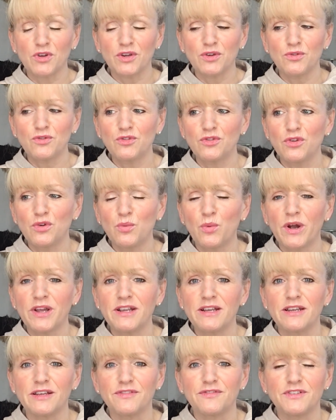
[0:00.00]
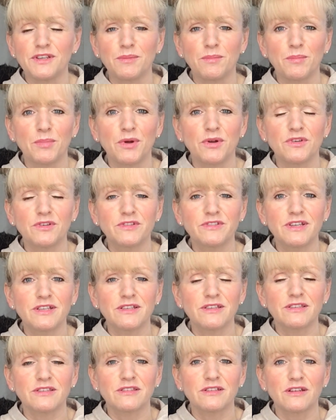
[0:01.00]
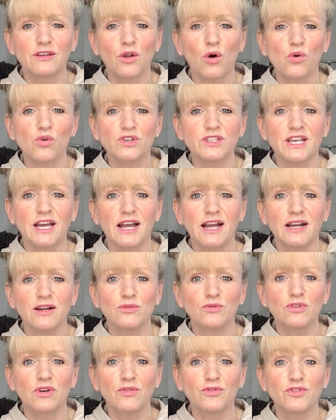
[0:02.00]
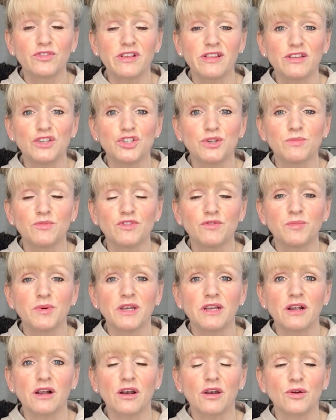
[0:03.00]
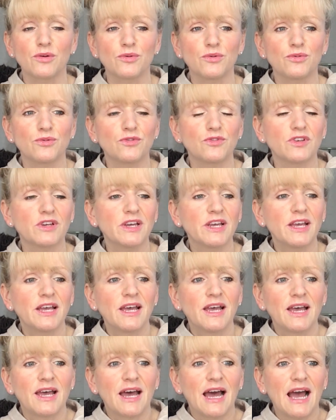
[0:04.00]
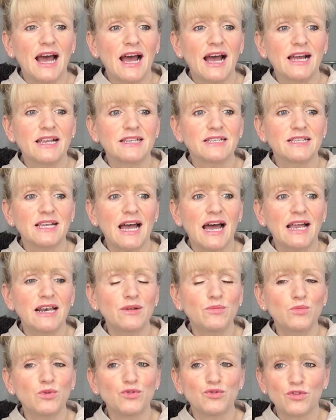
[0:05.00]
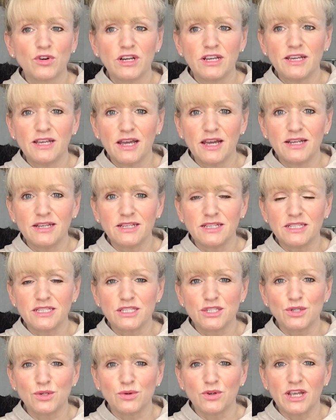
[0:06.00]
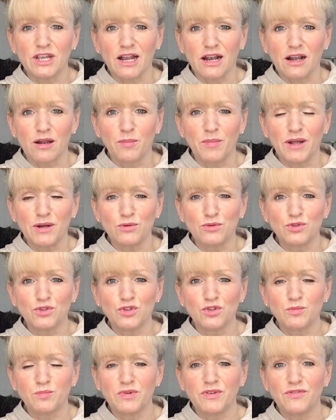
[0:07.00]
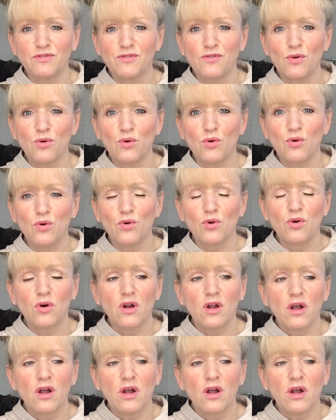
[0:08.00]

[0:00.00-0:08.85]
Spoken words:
I used to do weightlifting, but since lockdown, obviously the gyms have been closed, and Alan was really getting into kettlebells just before